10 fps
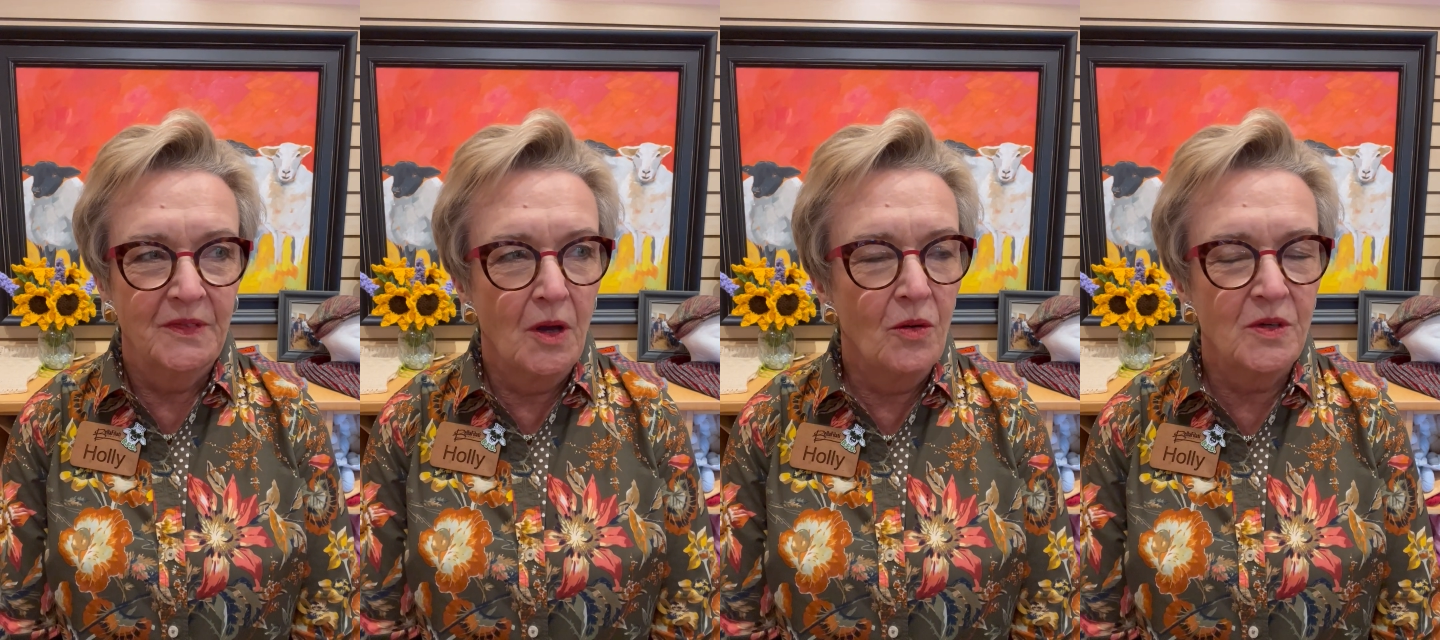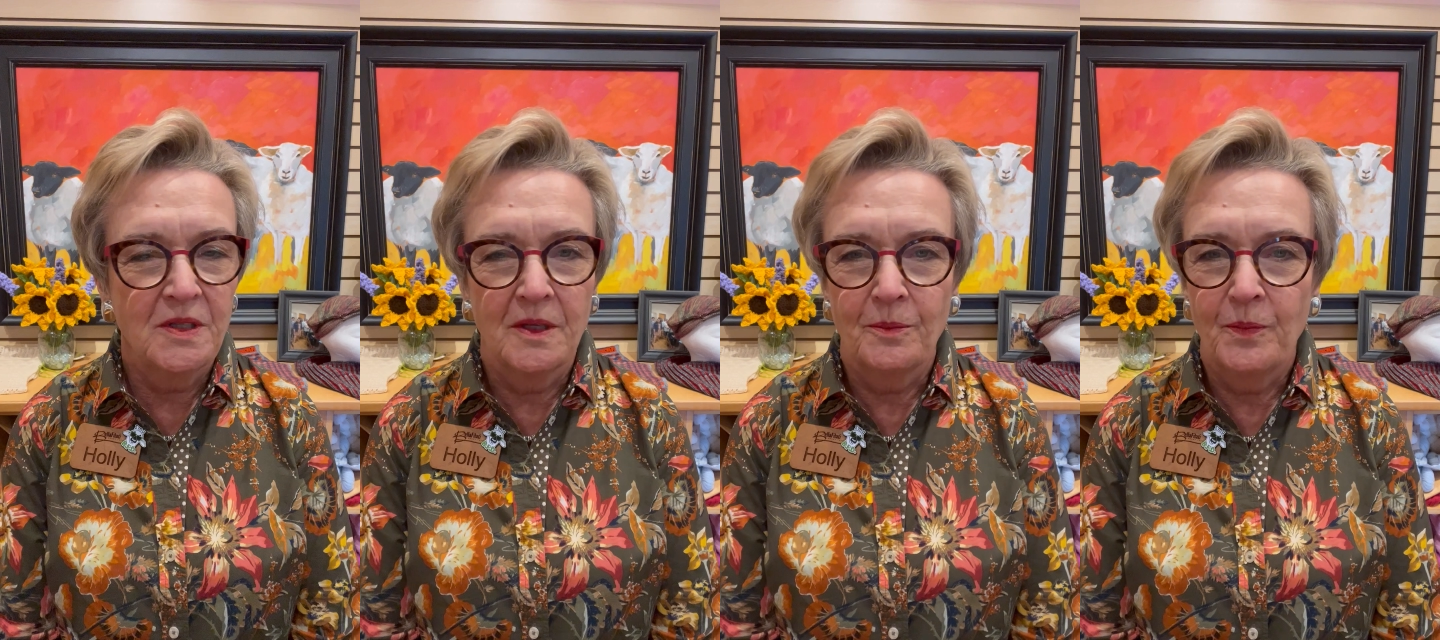always
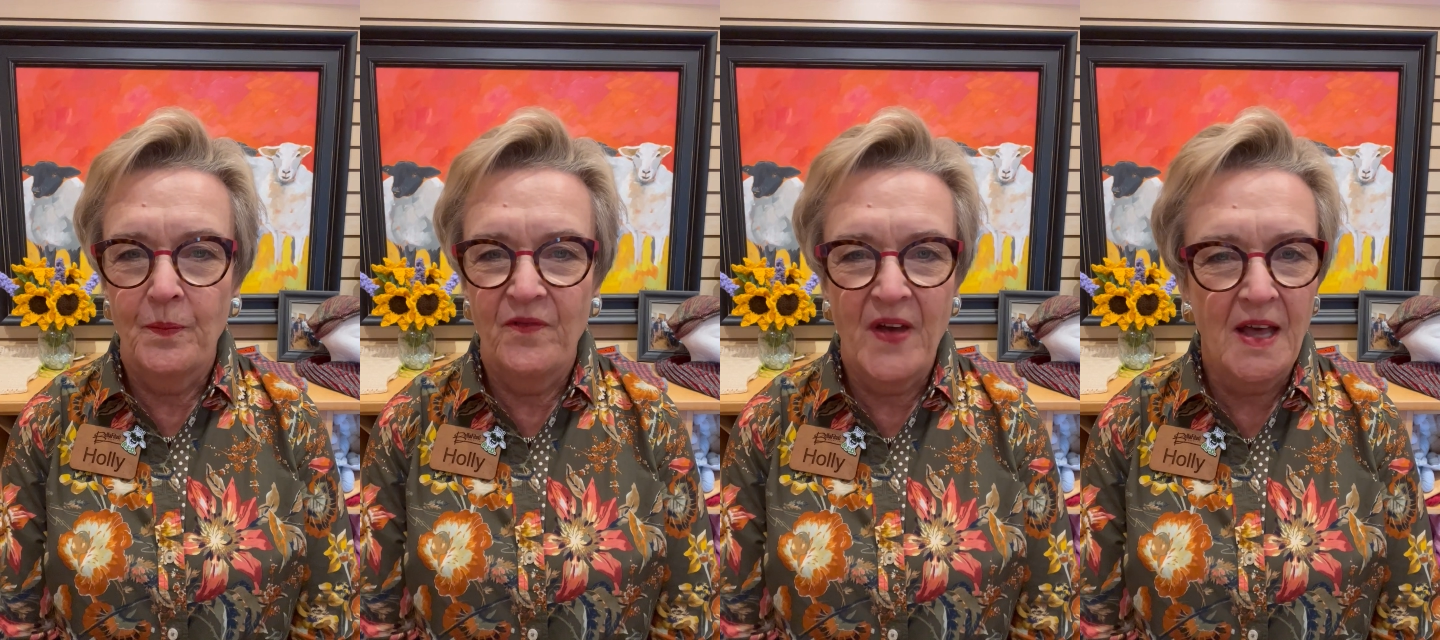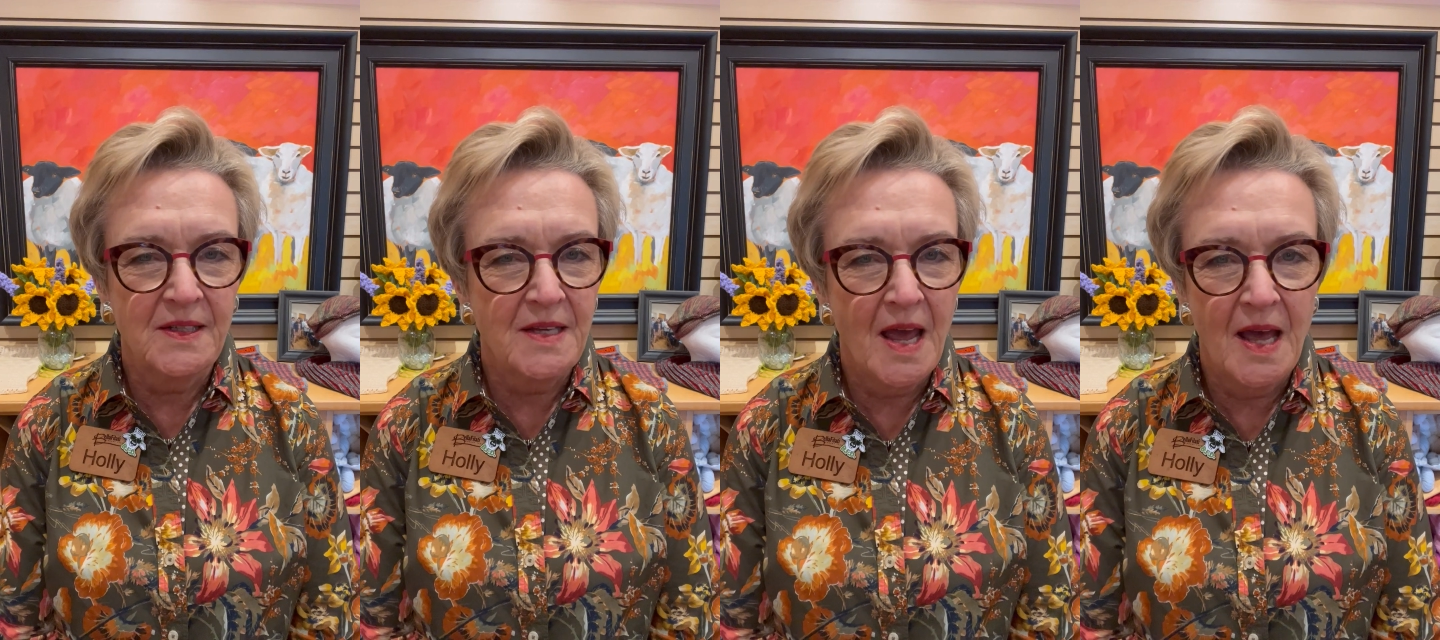the
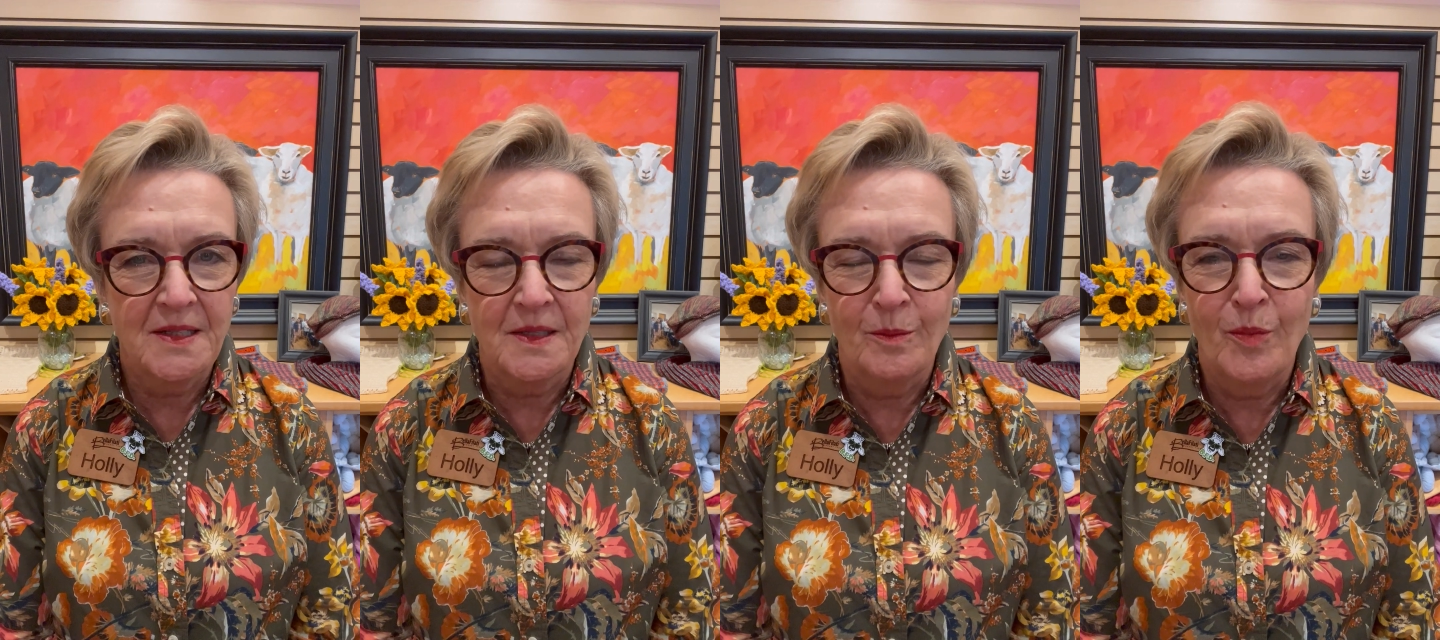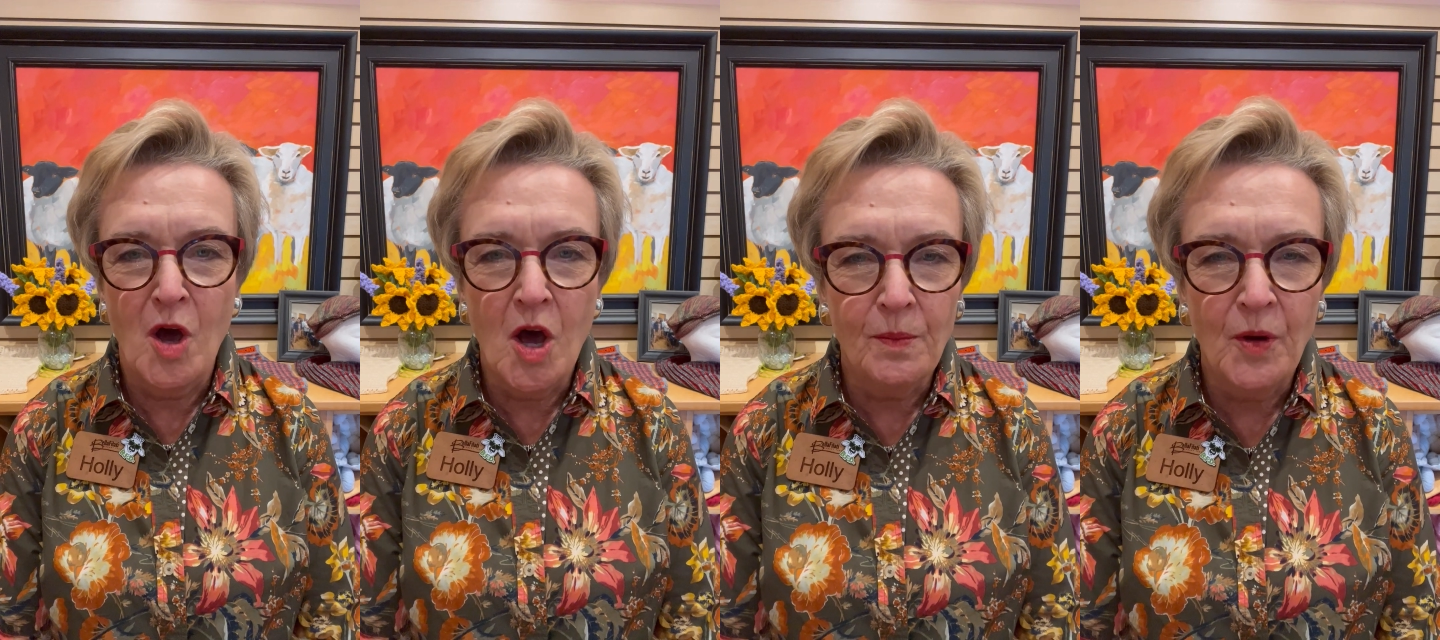fast hats and
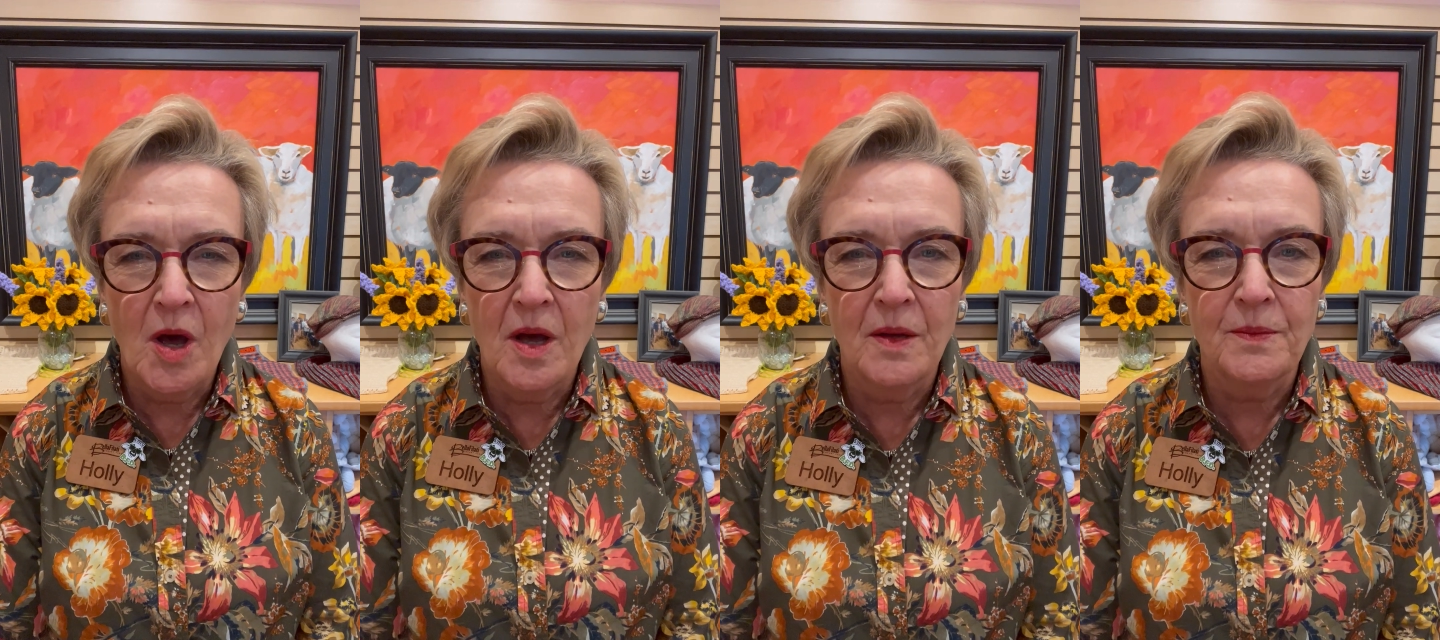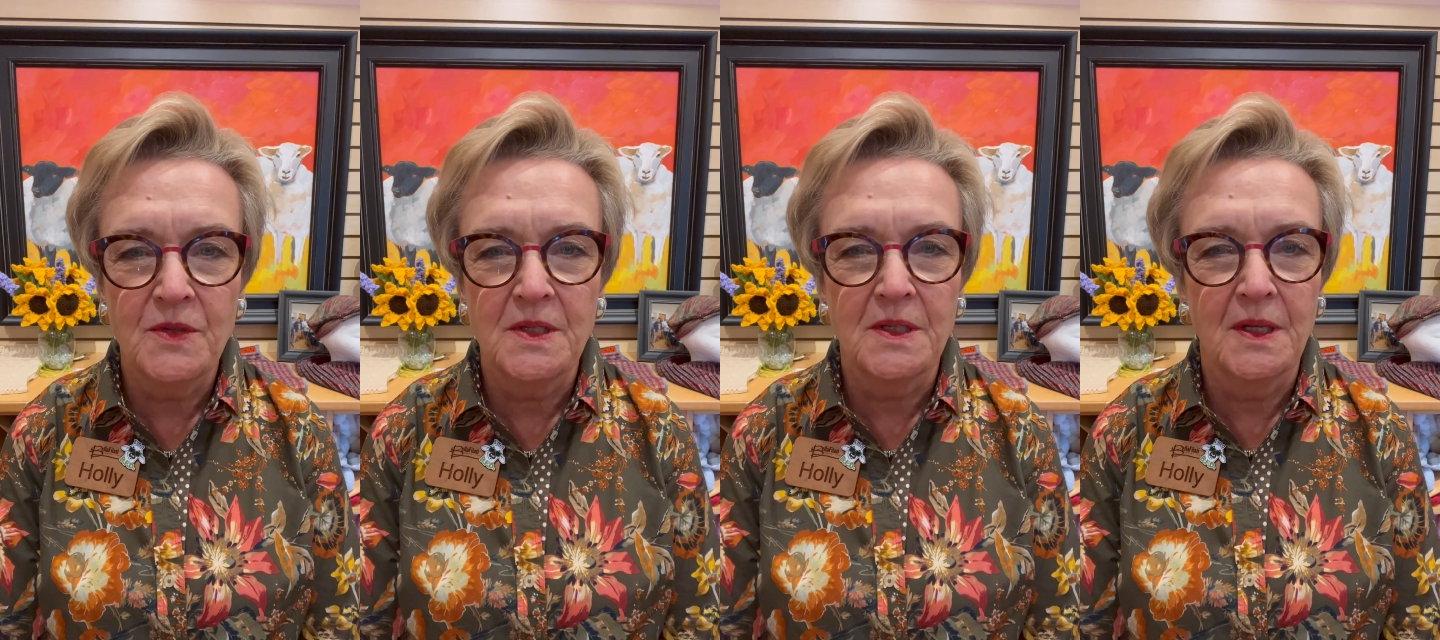pom-poms